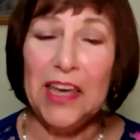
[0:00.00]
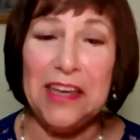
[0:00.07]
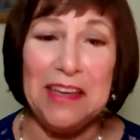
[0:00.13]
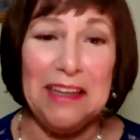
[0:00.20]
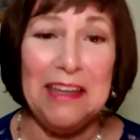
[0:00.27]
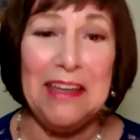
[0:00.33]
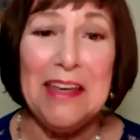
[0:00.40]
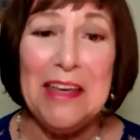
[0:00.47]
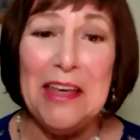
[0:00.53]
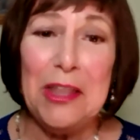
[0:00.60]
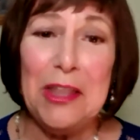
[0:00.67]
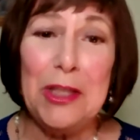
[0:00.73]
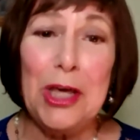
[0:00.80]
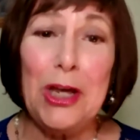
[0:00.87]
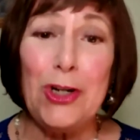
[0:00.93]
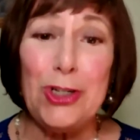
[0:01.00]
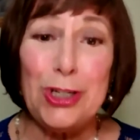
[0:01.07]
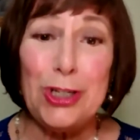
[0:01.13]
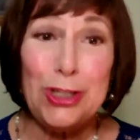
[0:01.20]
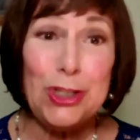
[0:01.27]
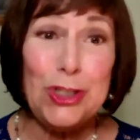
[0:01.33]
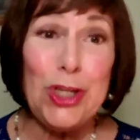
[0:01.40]
the
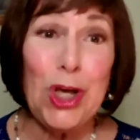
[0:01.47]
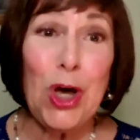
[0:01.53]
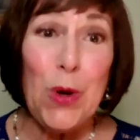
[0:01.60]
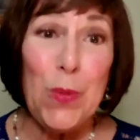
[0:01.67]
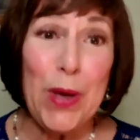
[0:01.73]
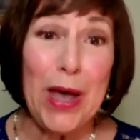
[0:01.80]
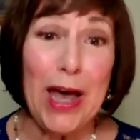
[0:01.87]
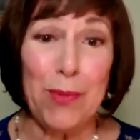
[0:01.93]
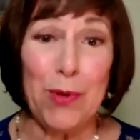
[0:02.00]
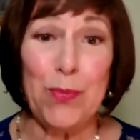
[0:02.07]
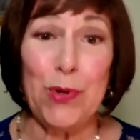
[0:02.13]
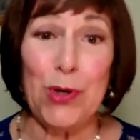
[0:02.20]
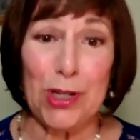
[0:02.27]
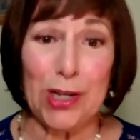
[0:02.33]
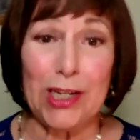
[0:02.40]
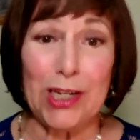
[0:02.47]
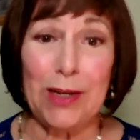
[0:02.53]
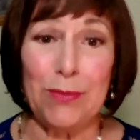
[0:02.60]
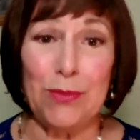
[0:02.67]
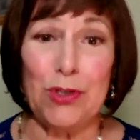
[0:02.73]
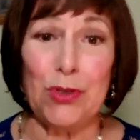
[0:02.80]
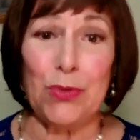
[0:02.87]
energy is so palpable, it
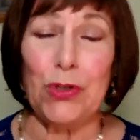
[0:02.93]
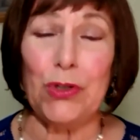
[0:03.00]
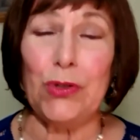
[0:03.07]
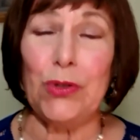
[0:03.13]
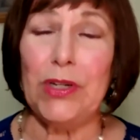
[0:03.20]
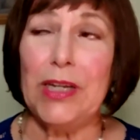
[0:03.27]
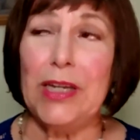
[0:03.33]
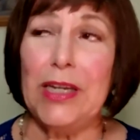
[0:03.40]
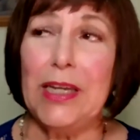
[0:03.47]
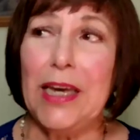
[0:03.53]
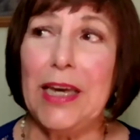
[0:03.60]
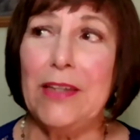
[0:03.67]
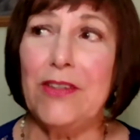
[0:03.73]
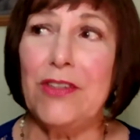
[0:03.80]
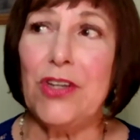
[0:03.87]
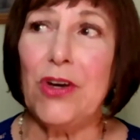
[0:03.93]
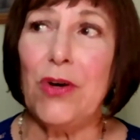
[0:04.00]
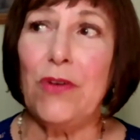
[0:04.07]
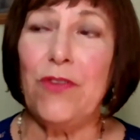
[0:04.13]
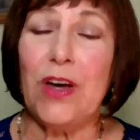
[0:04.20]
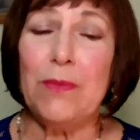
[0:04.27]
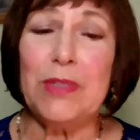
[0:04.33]
comes through. And
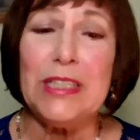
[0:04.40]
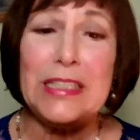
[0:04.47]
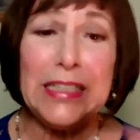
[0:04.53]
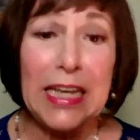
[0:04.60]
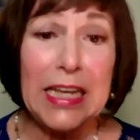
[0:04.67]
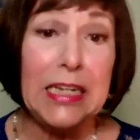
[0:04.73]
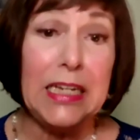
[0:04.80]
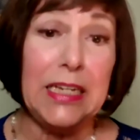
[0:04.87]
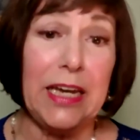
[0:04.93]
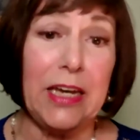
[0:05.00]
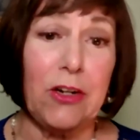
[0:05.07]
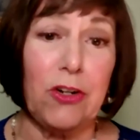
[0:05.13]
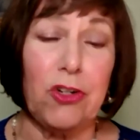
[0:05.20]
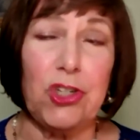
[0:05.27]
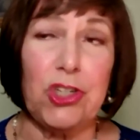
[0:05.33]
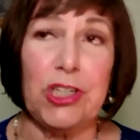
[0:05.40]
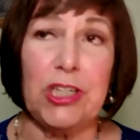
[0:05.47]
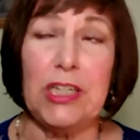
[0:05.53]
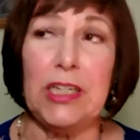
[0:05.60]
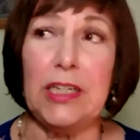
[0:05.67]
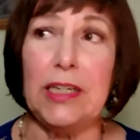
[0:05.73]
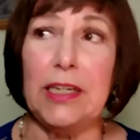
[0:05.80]
so if I'm sending
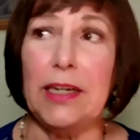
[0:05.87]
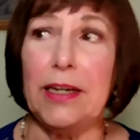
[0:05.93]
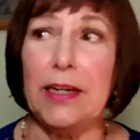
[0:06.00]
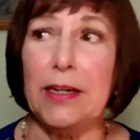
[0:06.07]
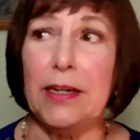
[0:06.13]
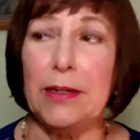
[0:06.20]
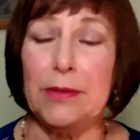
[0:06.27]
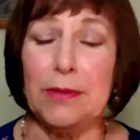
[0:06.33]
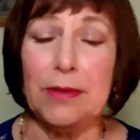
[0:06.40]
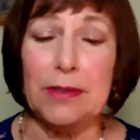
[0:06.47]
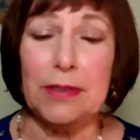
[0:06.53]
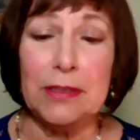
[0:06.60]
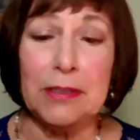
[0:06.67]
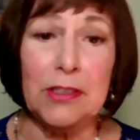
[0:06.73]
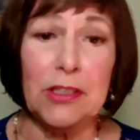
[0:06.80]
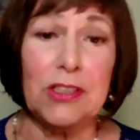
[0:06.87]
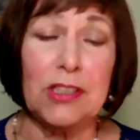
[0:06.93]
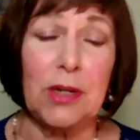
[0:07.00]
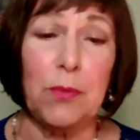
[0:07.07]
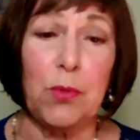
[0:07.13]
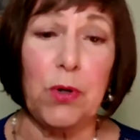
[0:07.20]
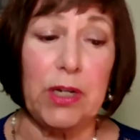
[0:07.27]
energy to
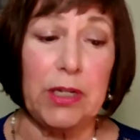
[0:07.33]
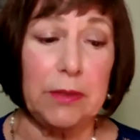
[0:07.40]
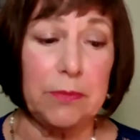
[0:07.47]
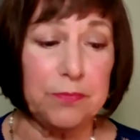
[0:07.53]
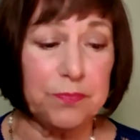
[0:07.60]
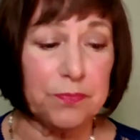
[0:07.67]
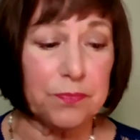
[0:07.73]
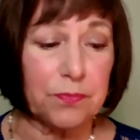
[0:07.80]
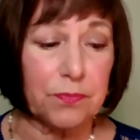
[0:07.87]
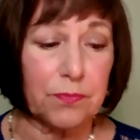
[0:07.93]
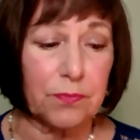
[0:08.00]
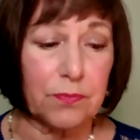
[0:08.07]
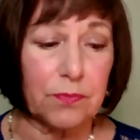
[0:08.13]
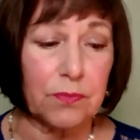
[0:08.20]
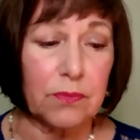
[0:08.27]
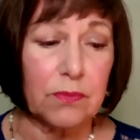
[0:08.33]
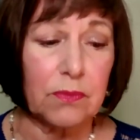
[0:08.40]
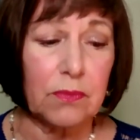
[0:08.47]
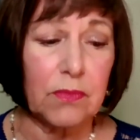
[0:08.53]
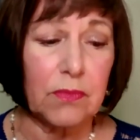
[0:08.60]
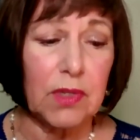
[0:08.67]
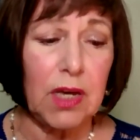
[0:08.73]
someone,
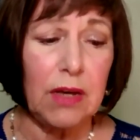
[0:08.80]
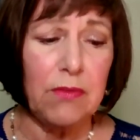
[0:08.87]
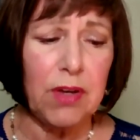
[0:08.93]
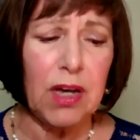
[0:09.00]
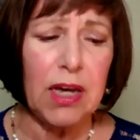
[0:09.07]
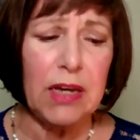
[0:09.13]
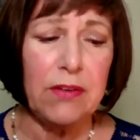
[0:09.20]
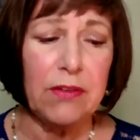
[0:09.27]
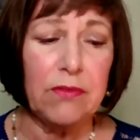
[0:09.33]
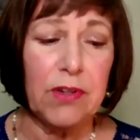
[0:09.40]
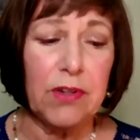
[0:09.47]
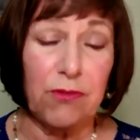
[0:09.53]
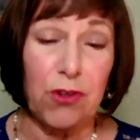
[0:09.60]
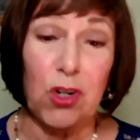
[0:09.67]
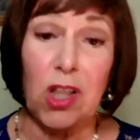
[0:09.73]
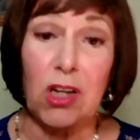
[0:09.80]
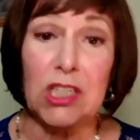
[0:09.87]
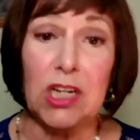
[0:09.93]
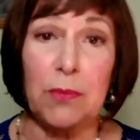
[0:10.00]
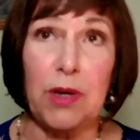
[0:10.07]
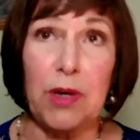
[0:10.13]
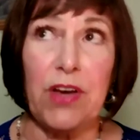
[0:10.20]
for a
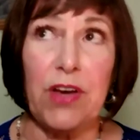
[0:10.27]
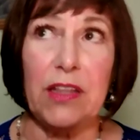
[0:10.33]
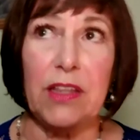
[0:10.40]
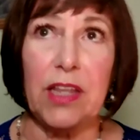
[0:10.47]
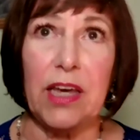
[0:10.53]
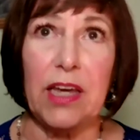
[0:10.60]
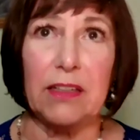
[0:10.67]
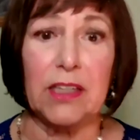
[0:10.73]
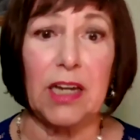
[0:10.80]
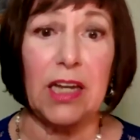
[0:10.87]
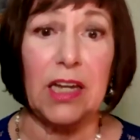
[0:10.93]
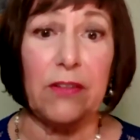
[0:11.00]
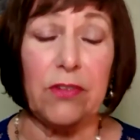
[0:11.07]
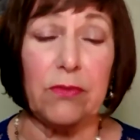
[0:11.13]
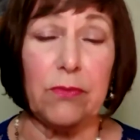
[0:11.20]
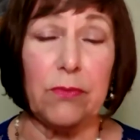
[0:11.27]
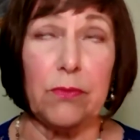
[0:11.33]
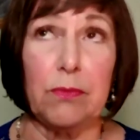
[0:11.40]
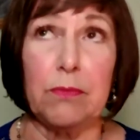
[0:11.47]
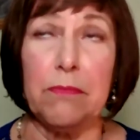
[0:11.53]
long time, I've had that kind of